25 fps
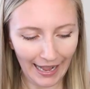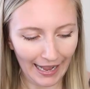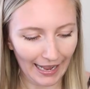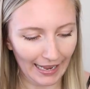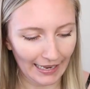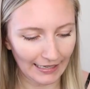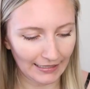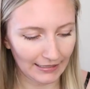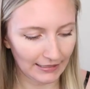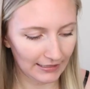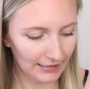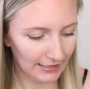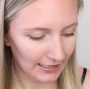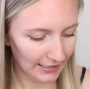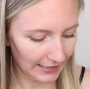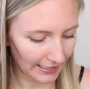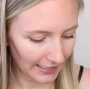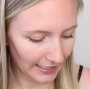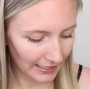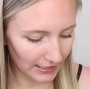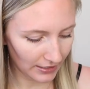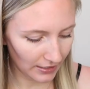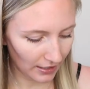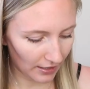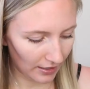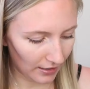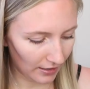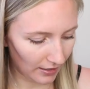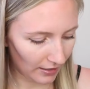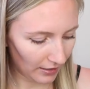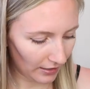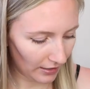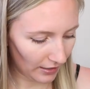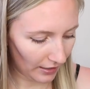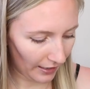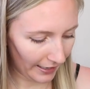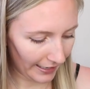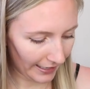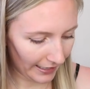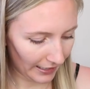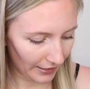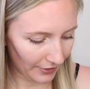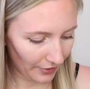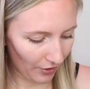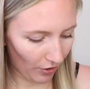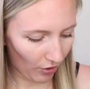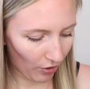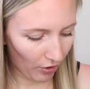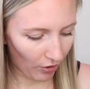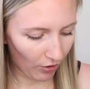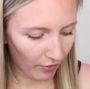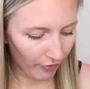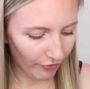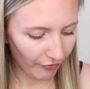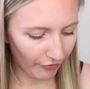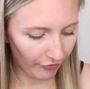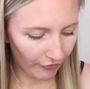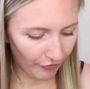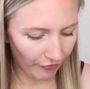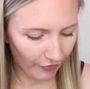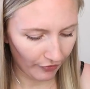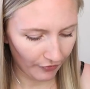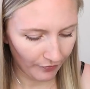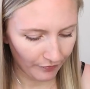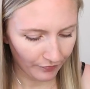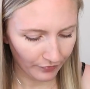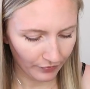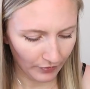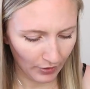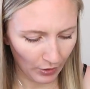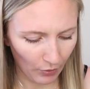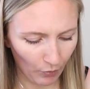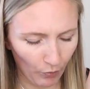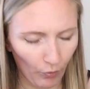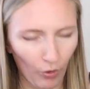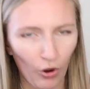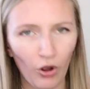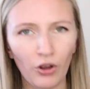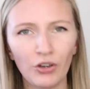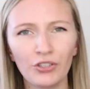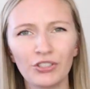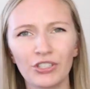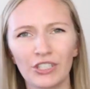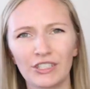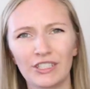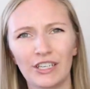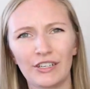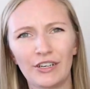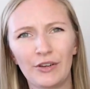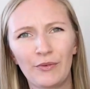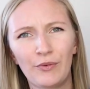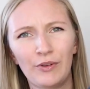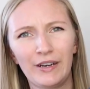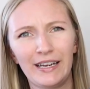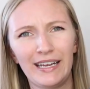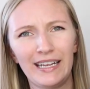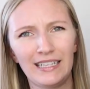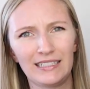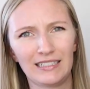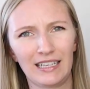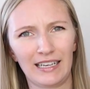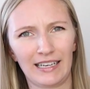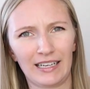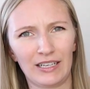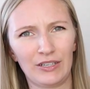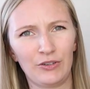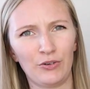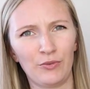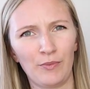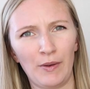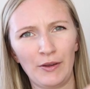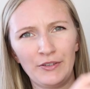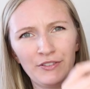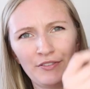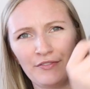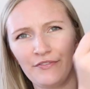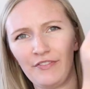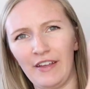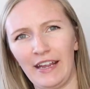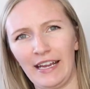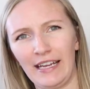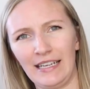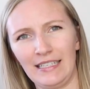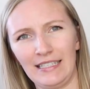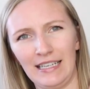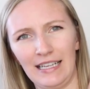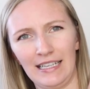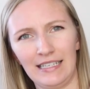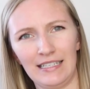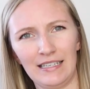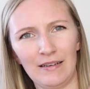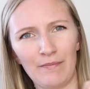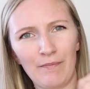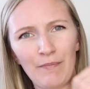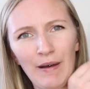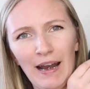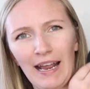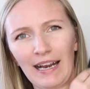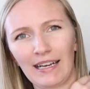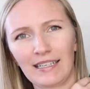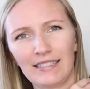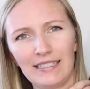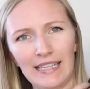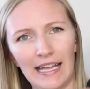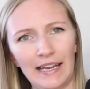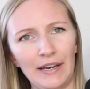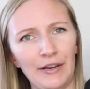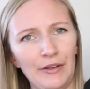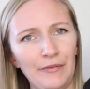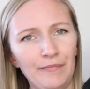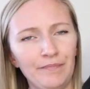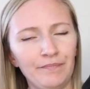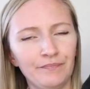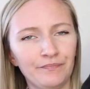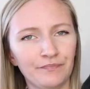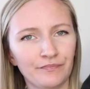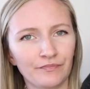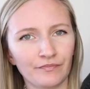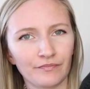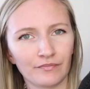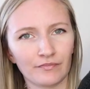And these are like an off wash. I don't know what it is, like an almost faded black denim.